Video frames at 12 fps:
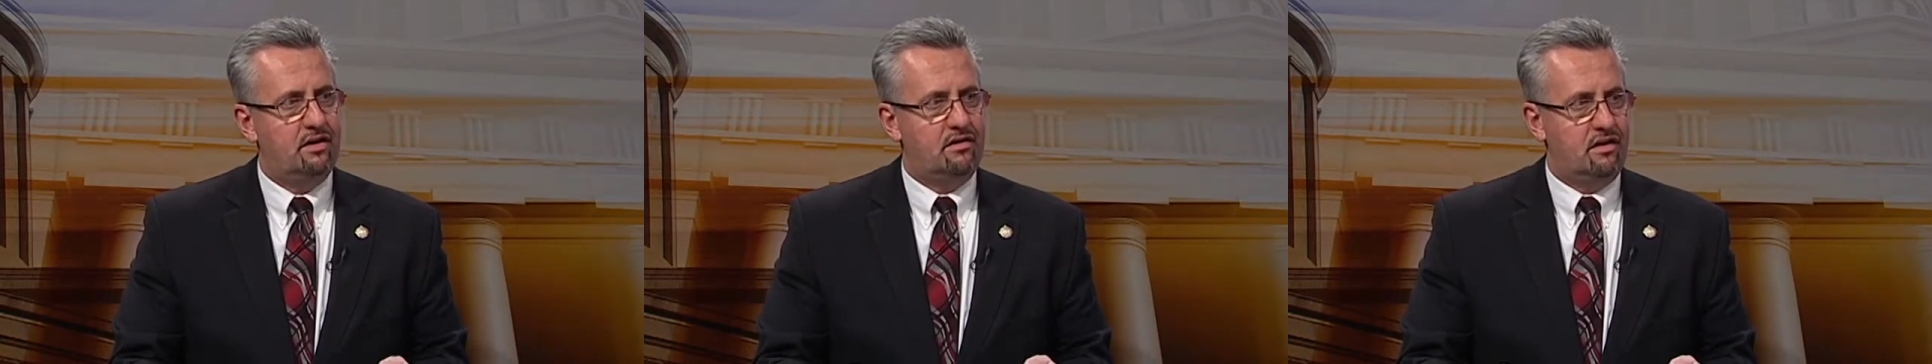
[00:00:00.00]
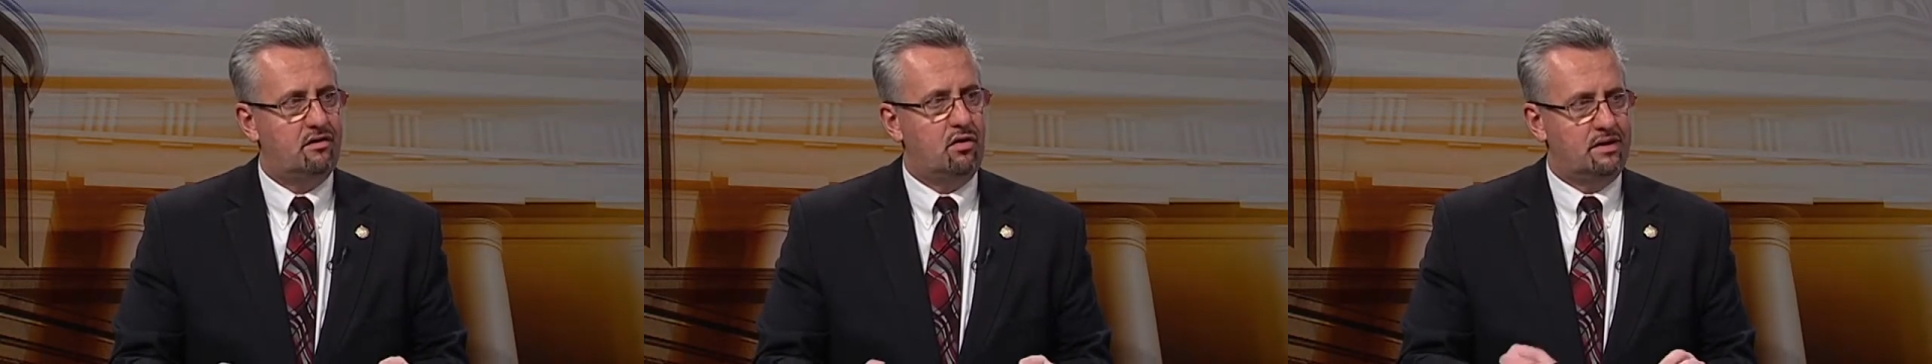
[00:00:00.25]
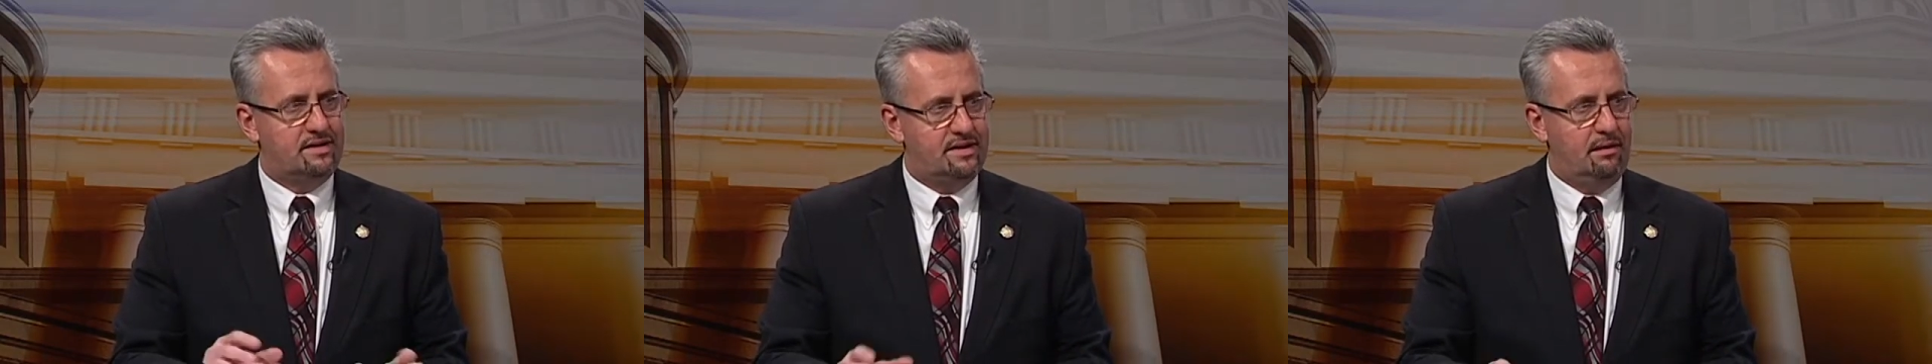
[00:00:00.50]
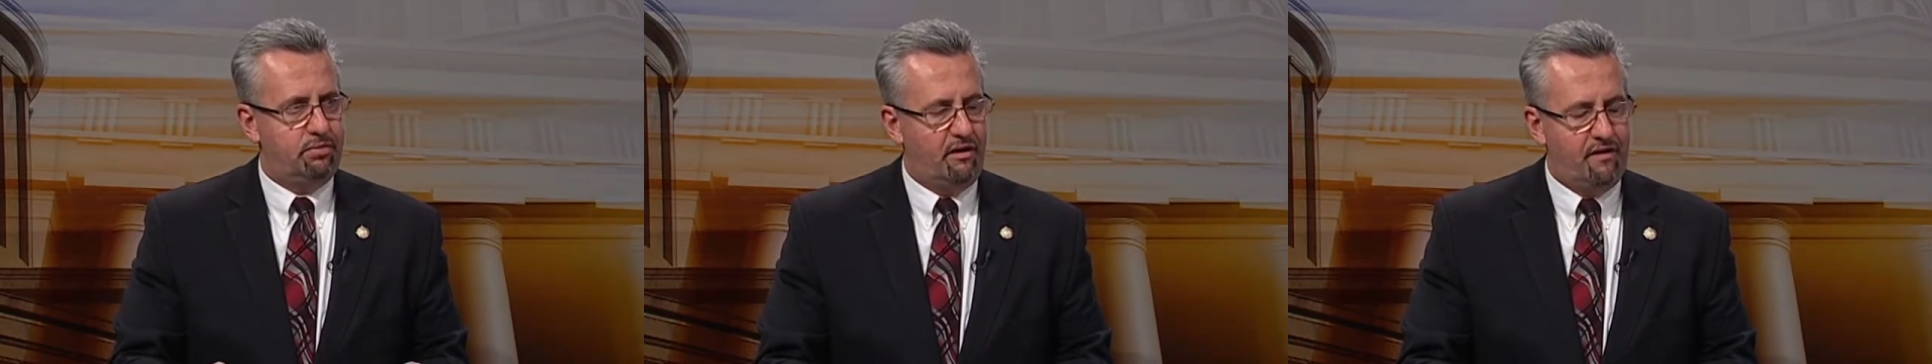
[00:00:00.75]
It's just going to
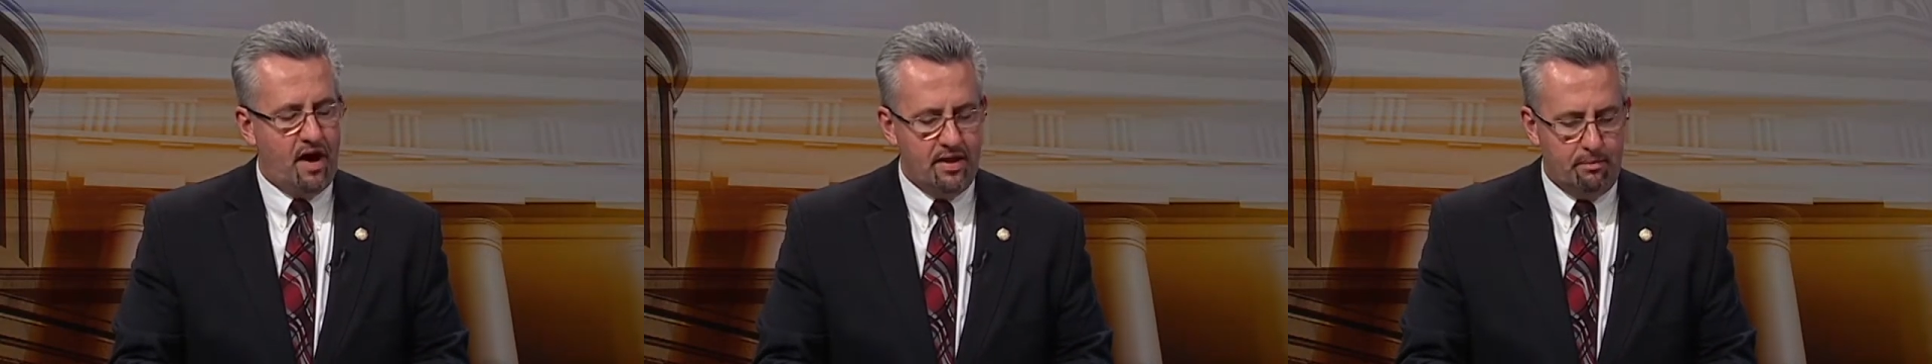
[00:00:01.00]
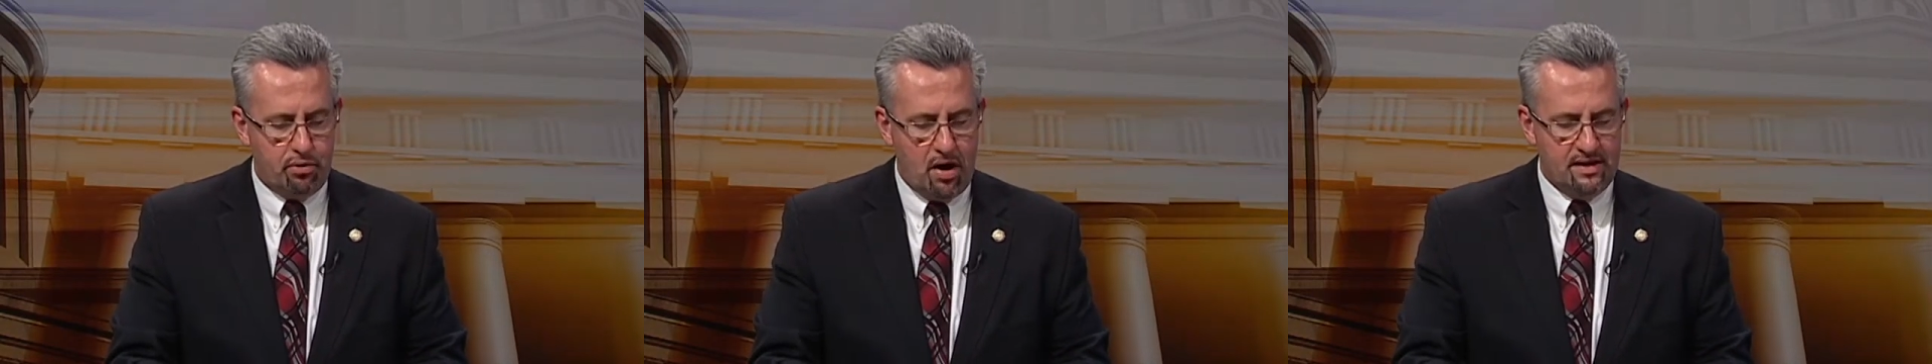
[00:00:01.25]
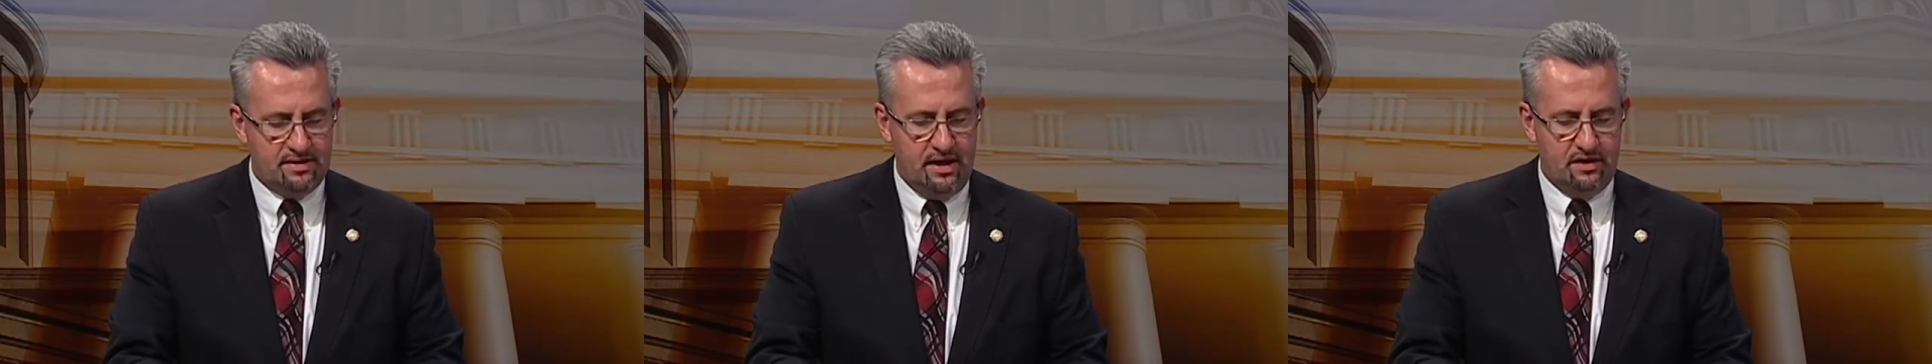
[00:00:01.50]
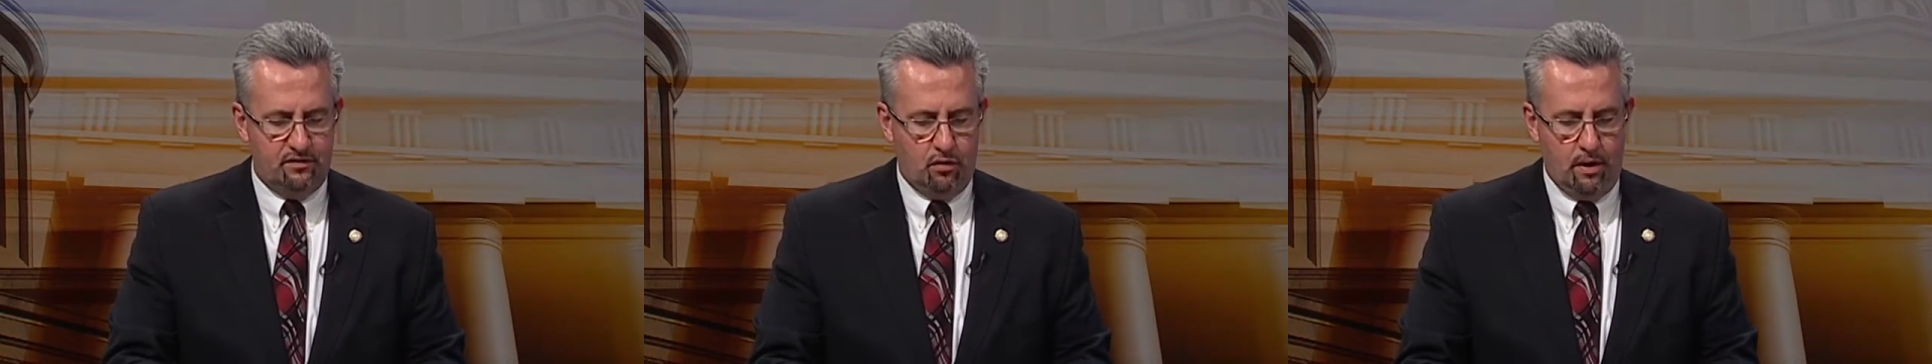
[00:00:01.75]
simplify the
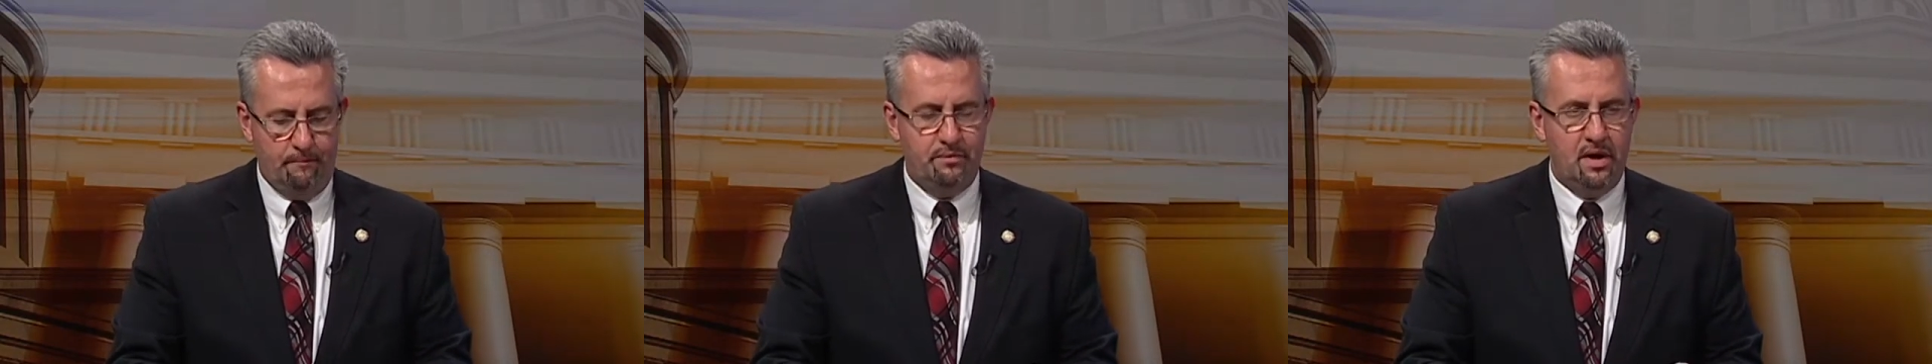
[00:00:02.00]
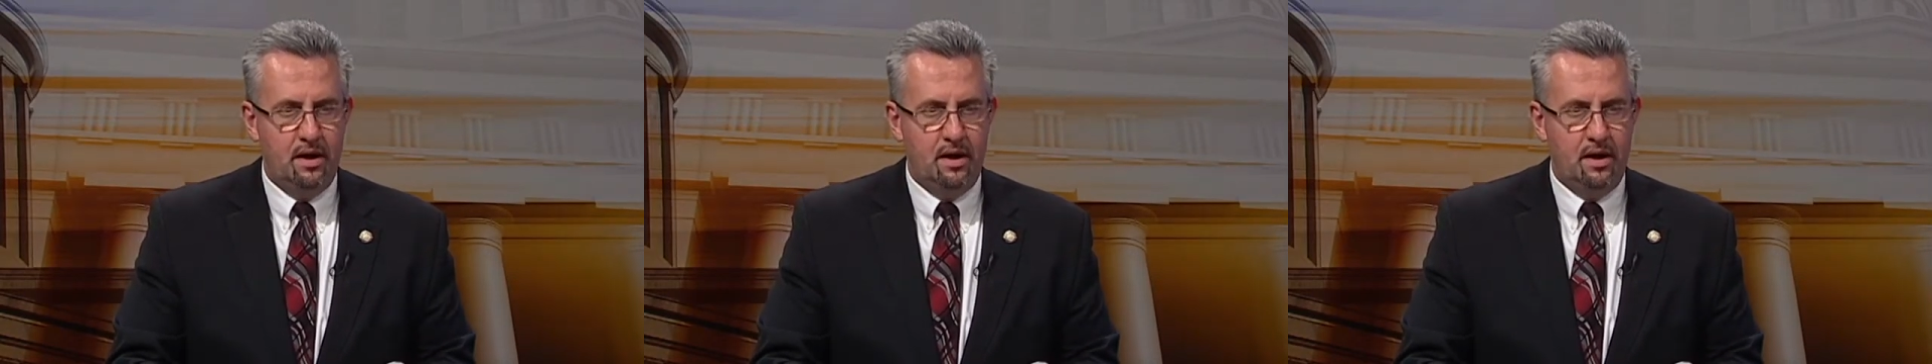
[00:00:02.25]
process for them.